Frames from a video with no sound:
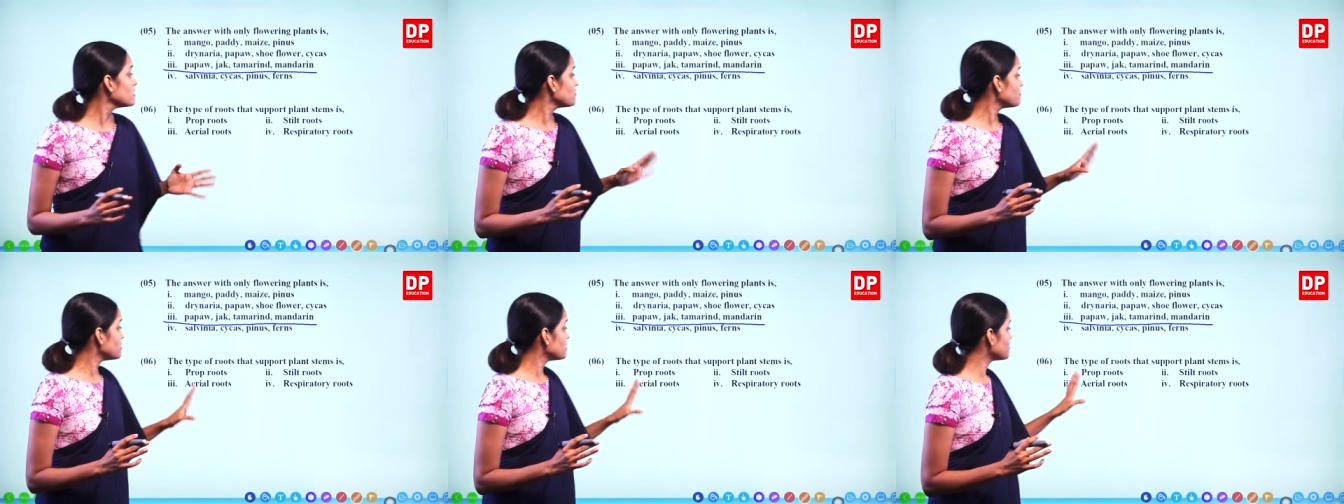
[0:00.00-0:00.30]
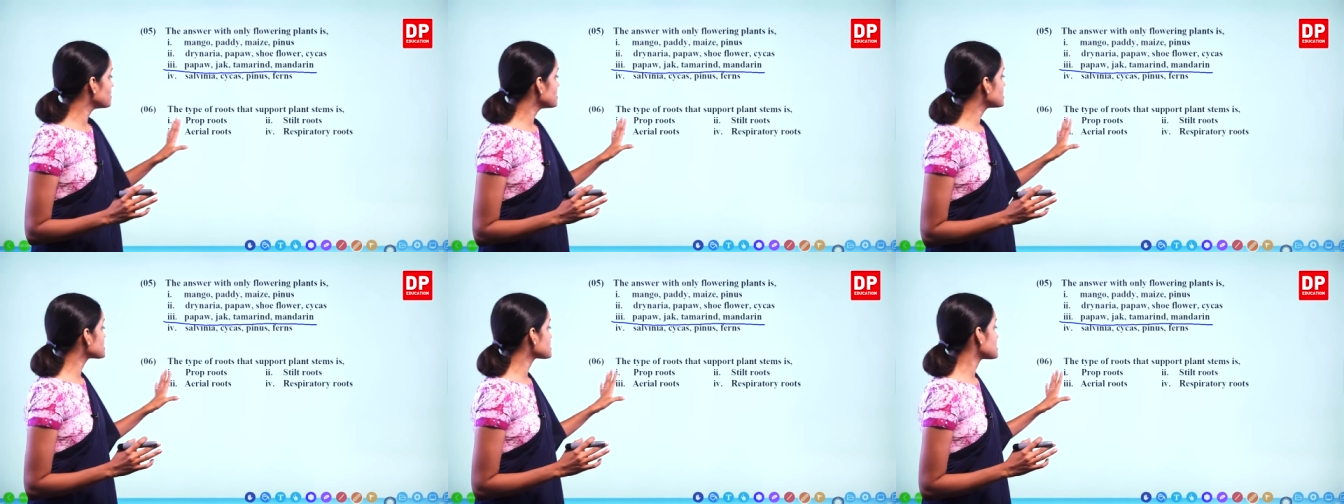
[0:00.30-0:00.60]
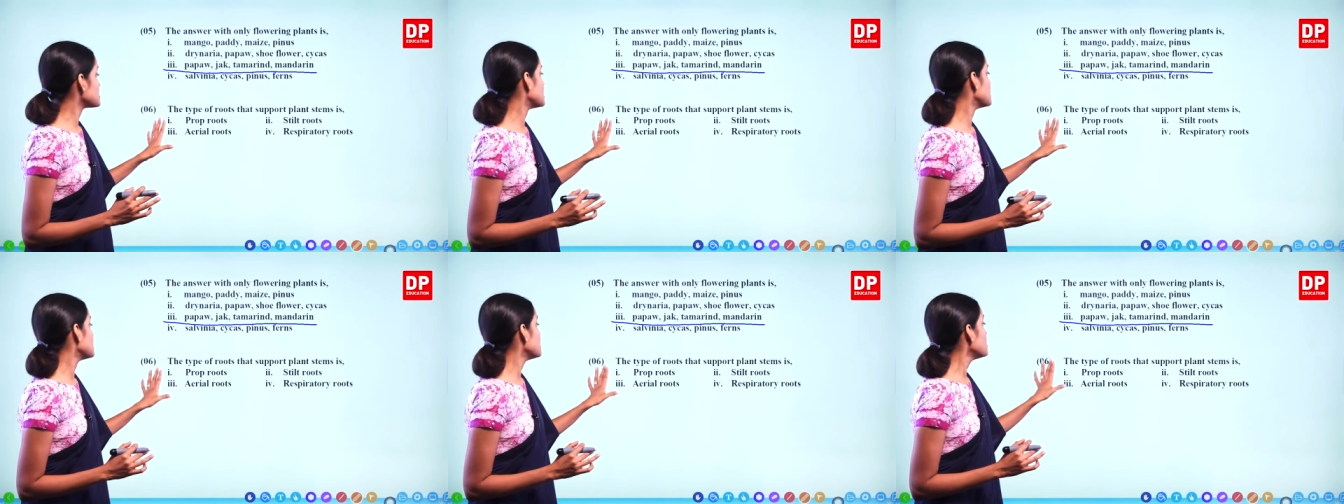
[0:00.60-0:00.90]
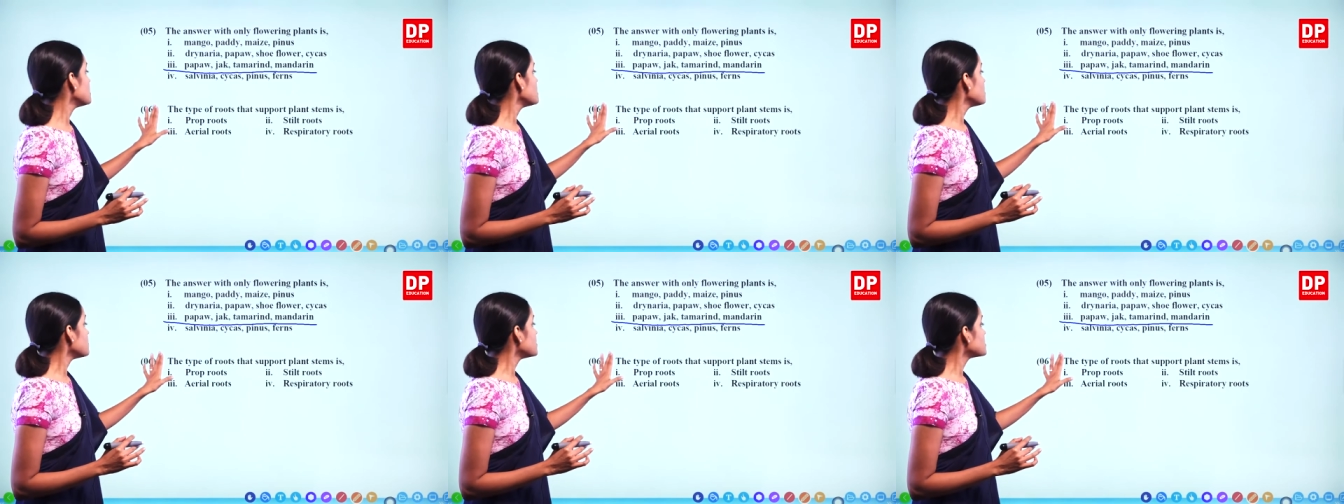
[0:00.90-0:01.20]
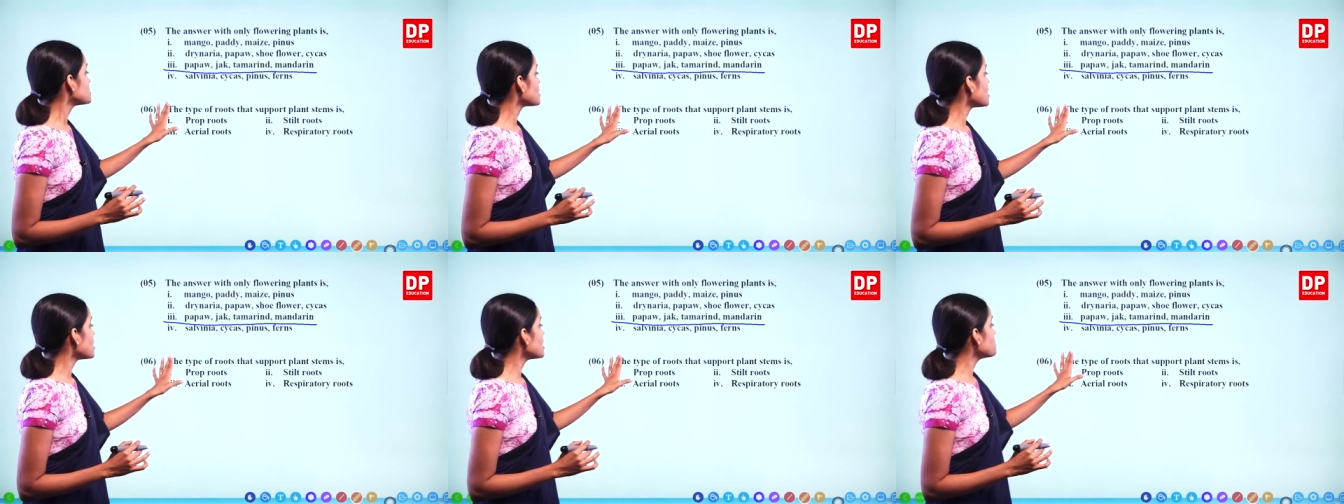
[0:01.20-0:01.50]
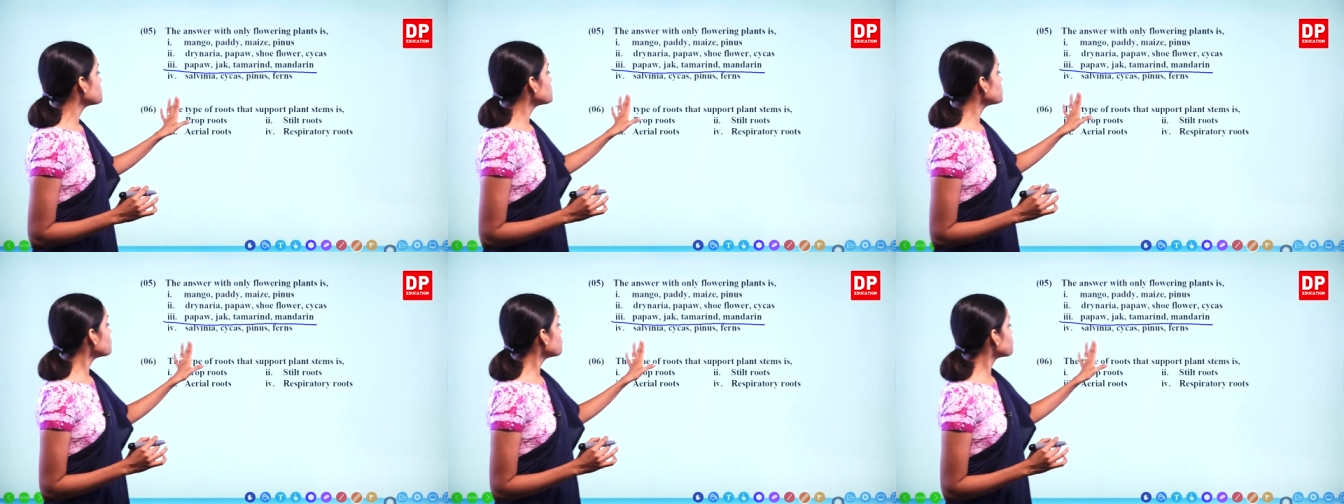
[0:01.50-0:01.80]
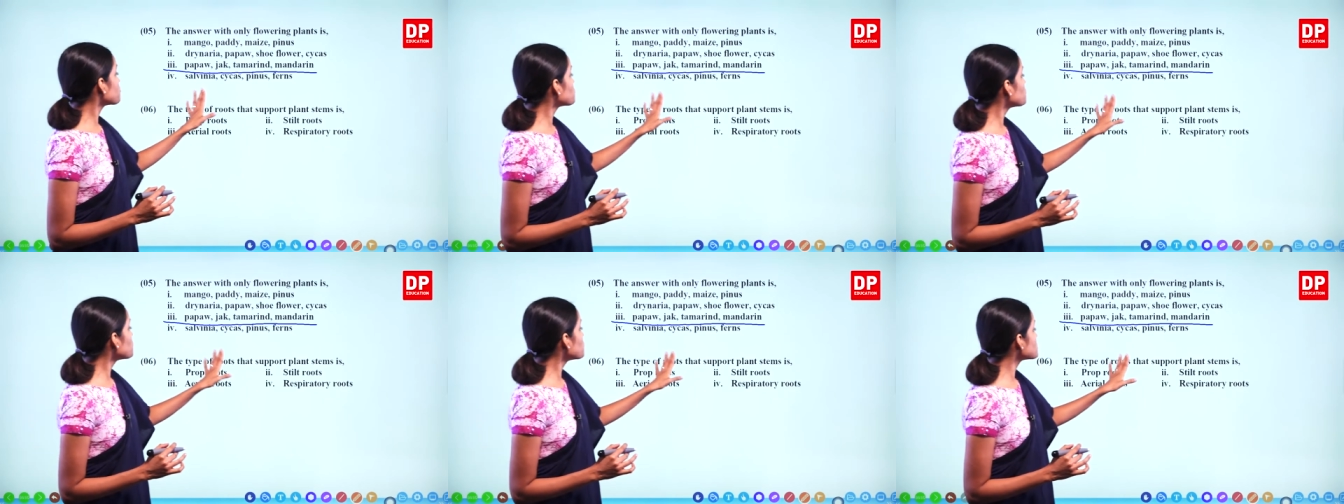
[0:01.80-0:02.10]
We will see. The type of
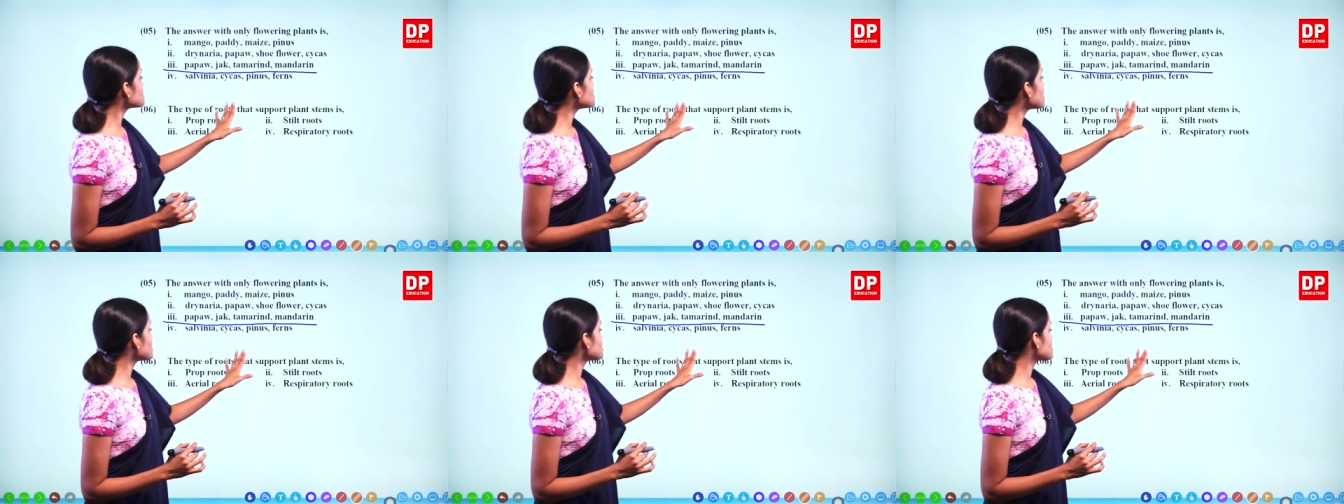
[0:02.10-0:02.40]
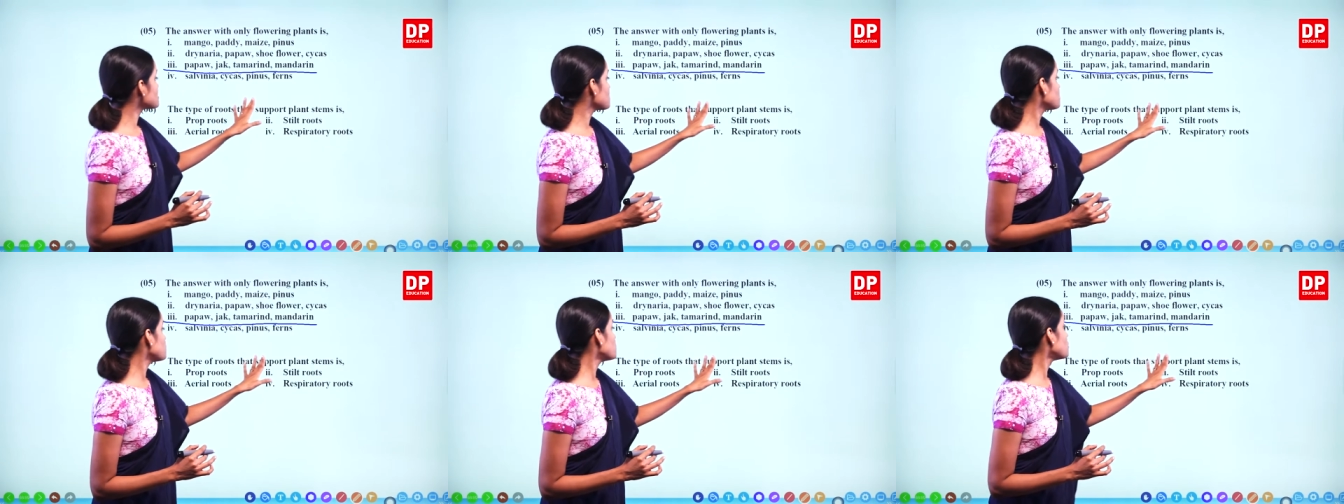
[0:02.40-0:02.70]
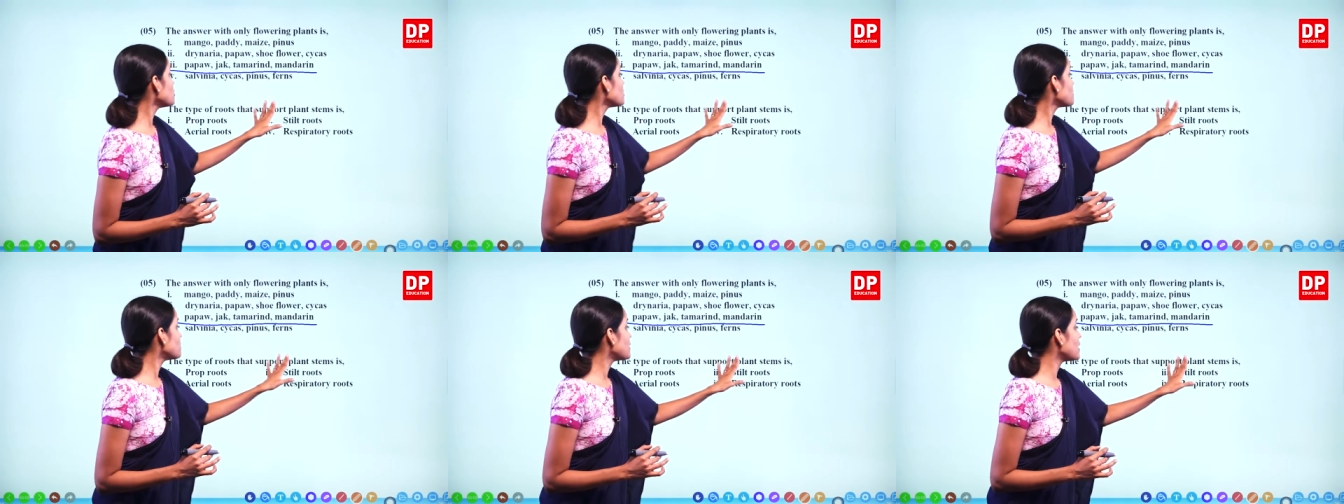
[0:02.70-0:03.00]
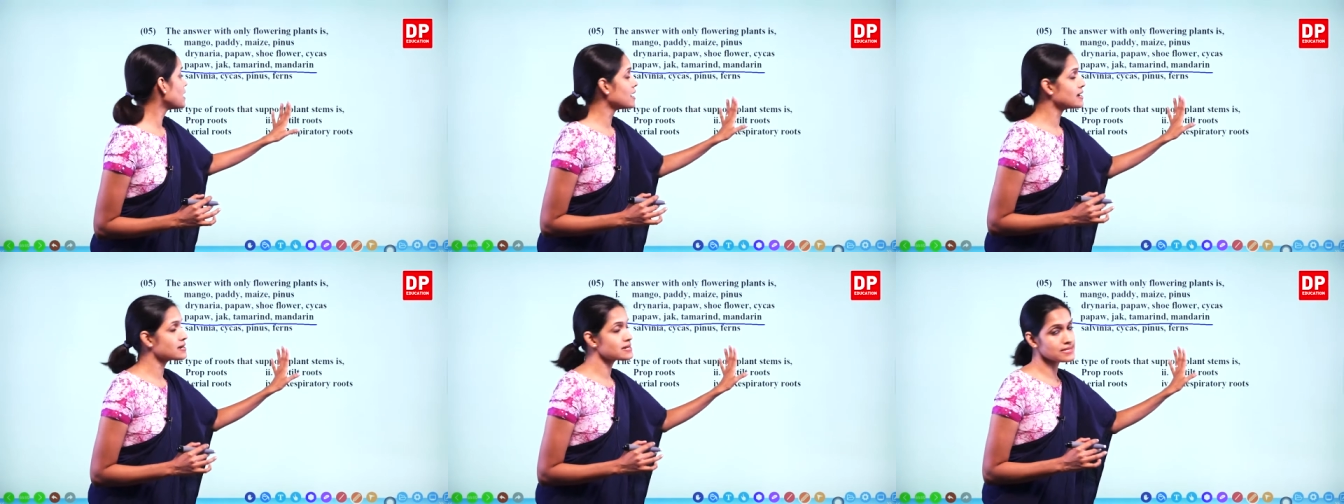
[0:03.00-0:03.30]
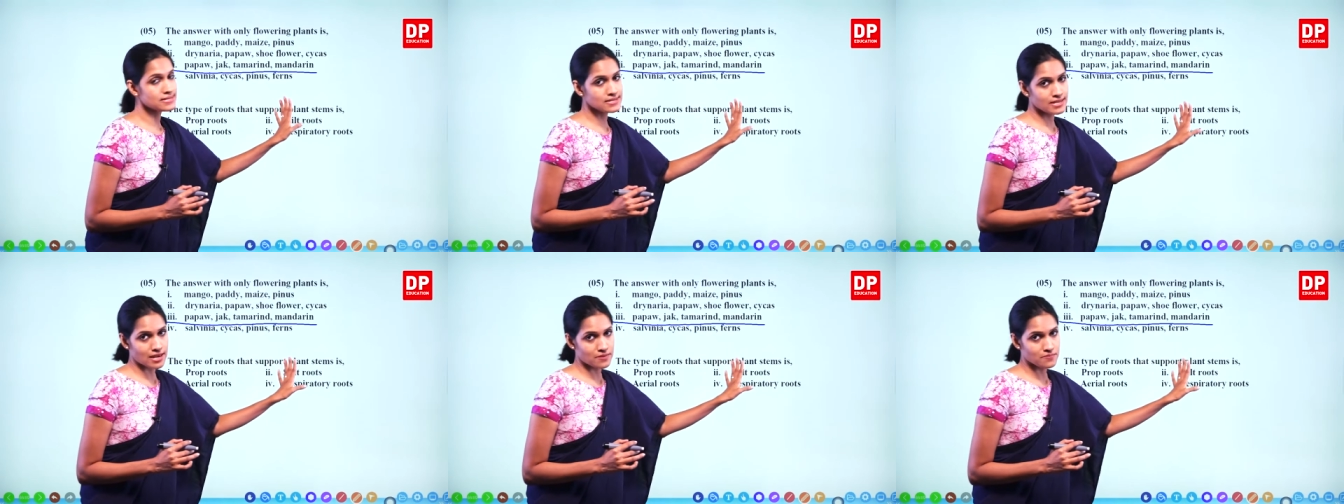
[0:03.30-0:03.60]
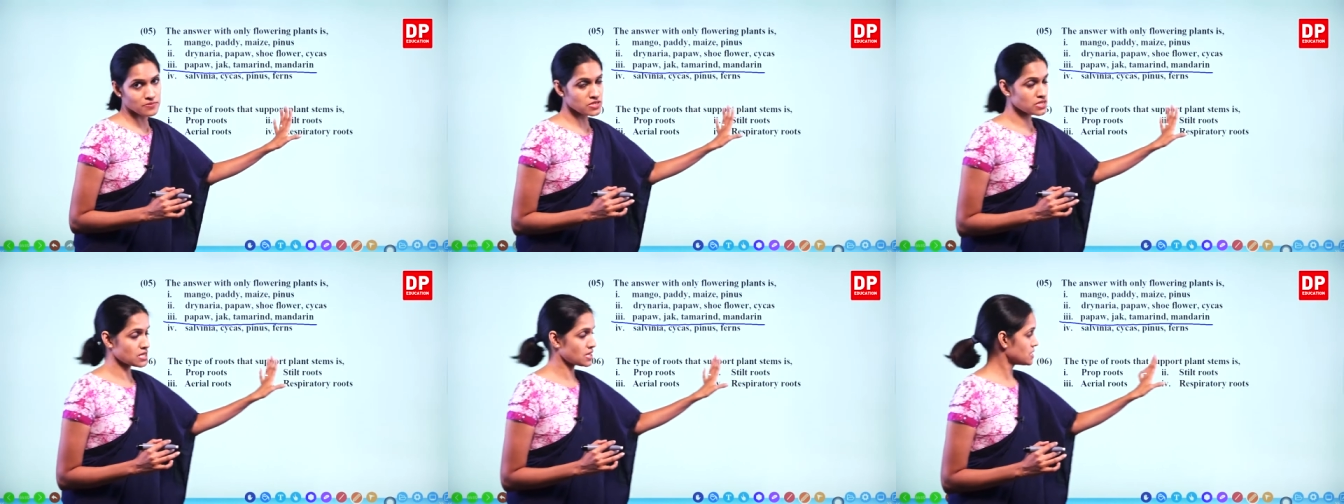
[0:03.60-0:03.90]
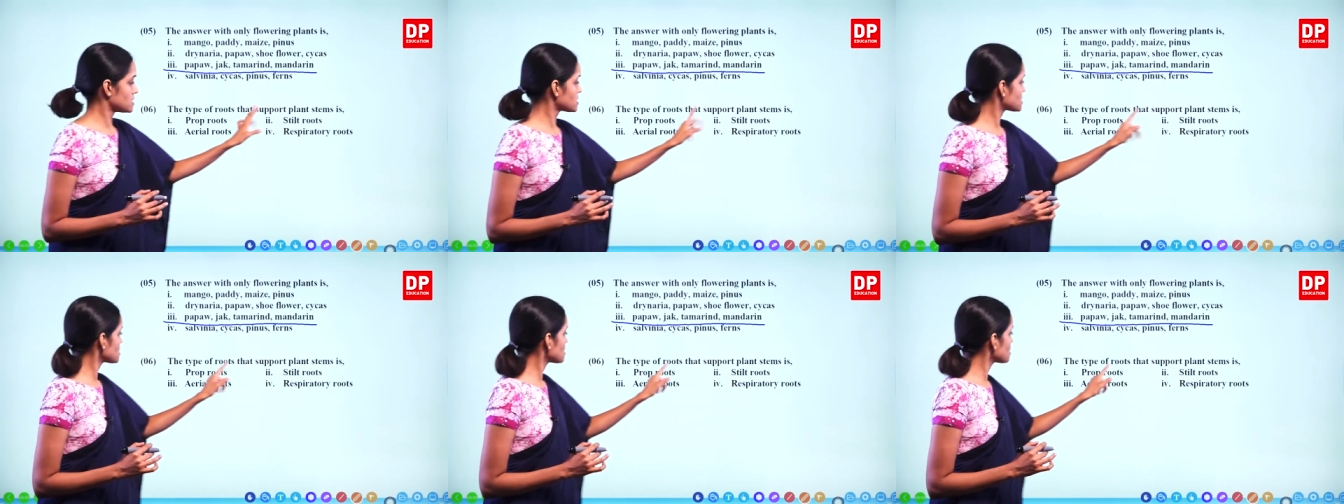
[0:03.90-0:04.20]
roots that support plant stem
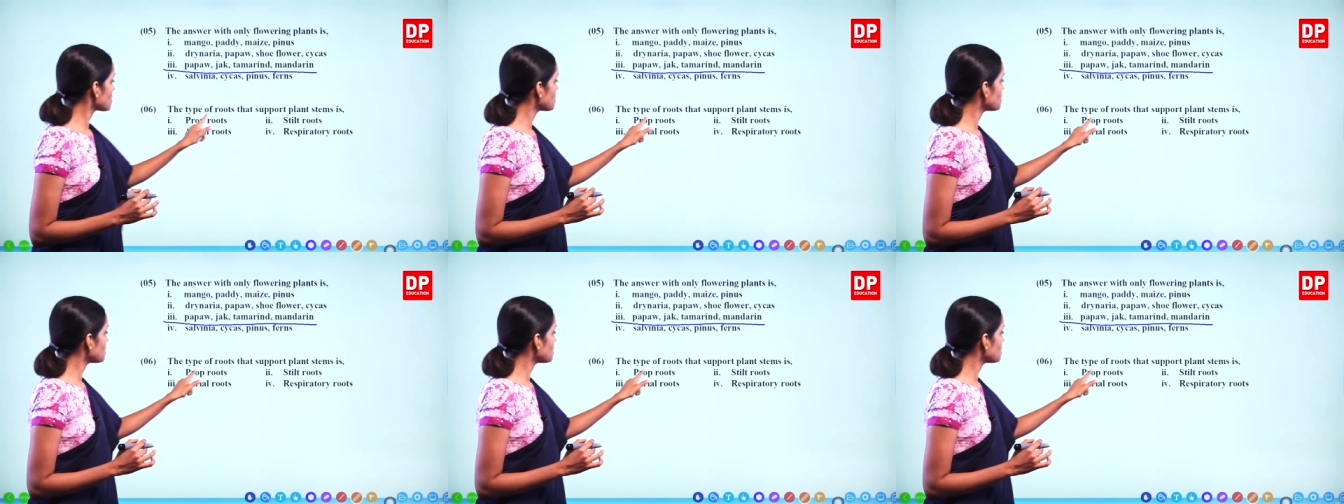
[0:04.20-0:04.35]
seeds.